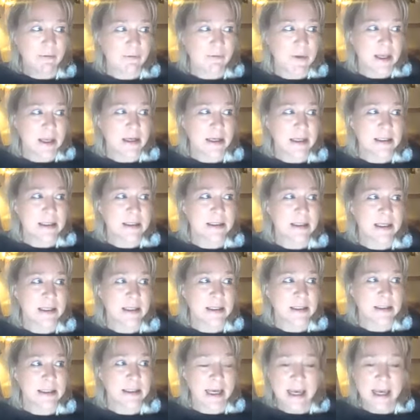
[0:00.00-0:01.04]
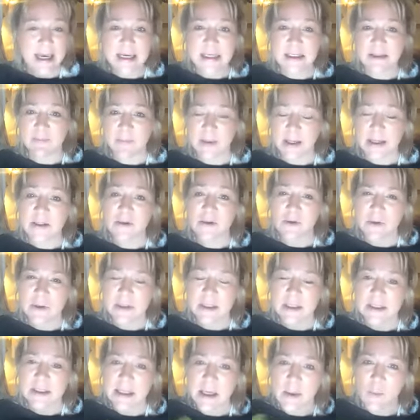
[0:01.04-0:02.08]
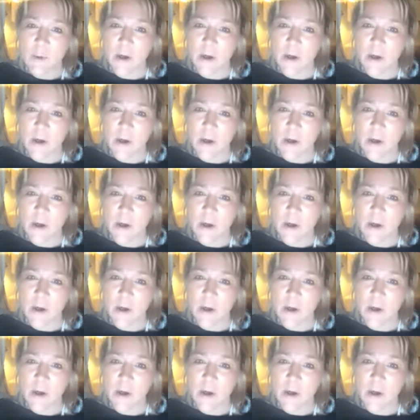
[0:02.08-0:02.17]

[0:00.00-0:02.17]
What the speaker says: feel it's that Eight of Pentacles is that